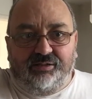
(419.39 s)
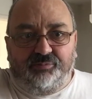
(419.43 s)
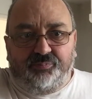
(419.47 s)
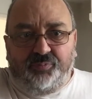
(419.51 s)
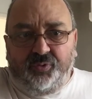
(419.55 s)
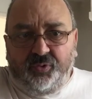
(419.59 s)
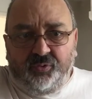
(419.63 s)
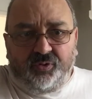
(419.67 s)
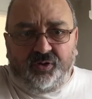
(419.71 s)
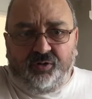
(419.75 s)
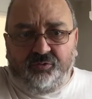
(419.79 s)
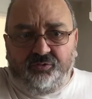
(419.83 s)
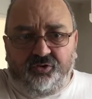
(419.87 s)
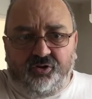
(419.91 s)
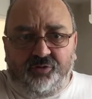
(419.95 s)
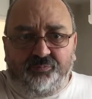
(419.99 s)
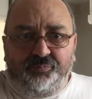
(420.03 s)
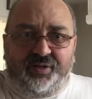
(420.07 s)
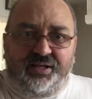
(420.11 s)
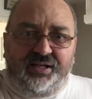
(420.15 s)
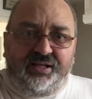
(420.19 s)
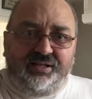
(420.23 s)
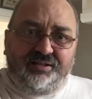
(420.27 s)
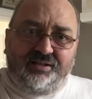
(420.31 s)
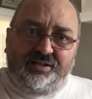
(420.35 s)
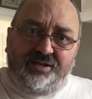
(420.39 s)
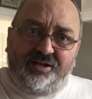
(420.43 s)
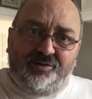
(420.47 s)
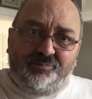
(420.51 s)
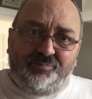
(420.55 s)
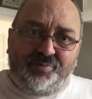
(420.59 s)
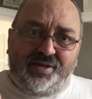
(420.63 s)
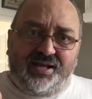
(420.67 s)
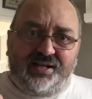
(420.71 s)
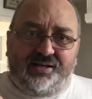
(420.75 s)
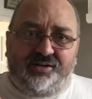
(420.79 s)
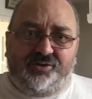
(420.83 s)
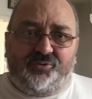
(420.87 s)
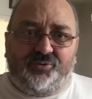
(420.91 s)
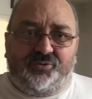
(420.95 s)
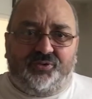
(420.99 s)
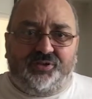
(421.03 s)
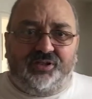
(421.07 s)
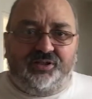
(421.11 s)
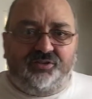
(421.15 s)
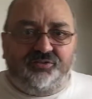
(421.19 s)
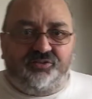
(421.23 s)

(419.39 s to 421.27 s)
Poor old John began to cut back on the